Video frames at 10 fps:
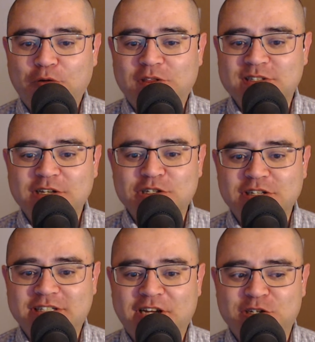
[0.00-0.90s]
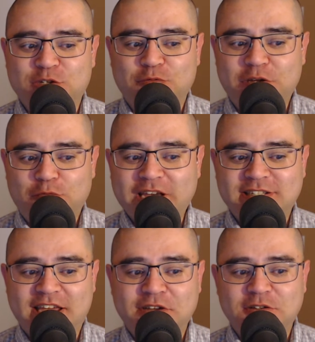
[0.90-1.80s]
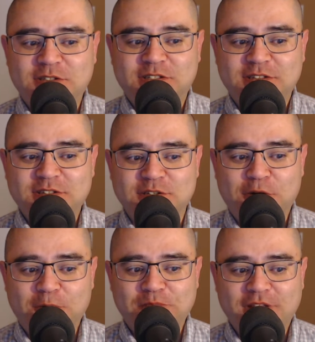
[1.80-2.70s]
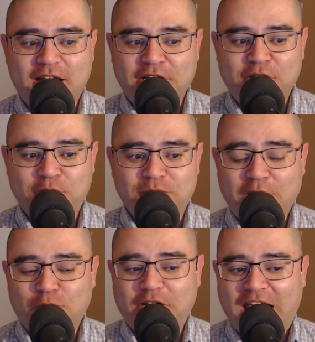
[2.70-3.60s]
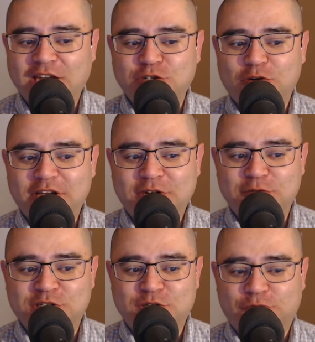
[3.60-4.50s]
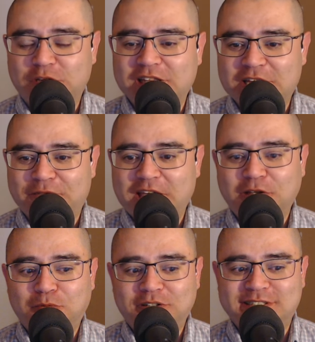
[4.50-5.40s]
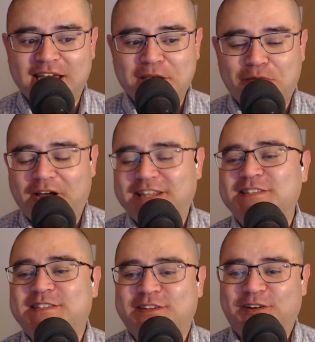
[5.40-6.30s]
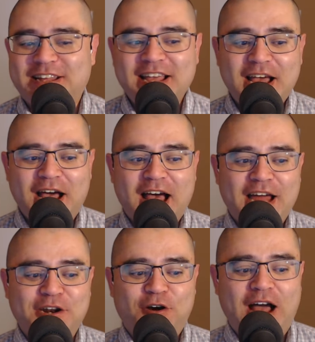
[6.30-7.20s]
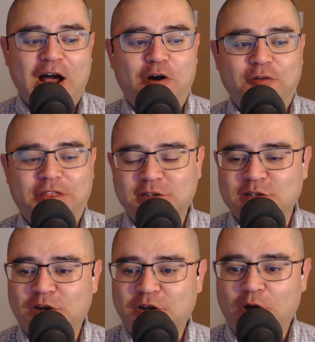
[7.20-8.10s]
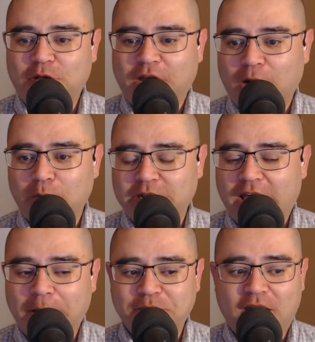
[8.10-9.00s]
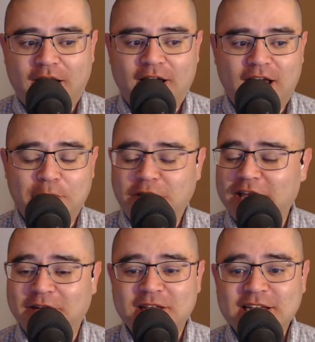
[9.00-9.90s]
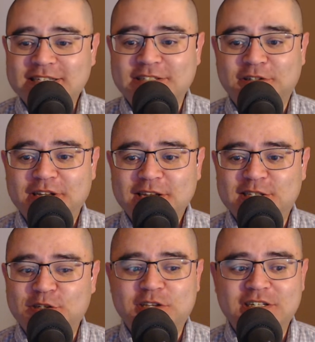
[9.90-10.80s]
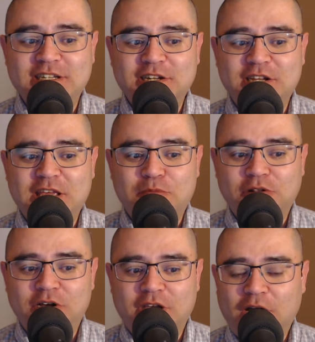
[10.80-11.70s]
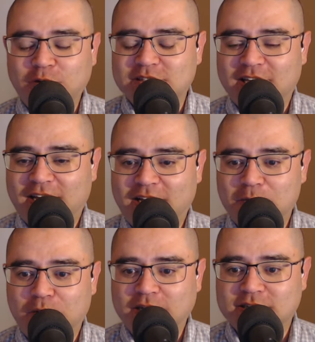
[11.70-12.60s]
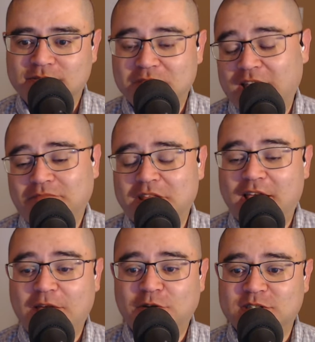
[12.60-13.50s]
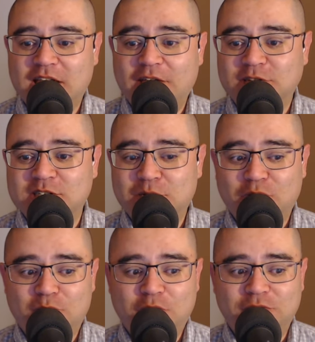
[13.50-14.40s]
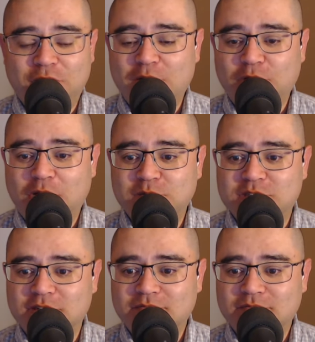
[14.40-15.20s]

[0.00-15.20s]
essentially touchscreen rectangles. So I don't know that run Android, oh. which is freely available to anybody. So I don't know how things are going to go there, but yeah, uh, I mean, yeah, still, still continue to keep a lookout. Uh, but yeah, the Ava, Ava Cinema Remote, if it ever comes to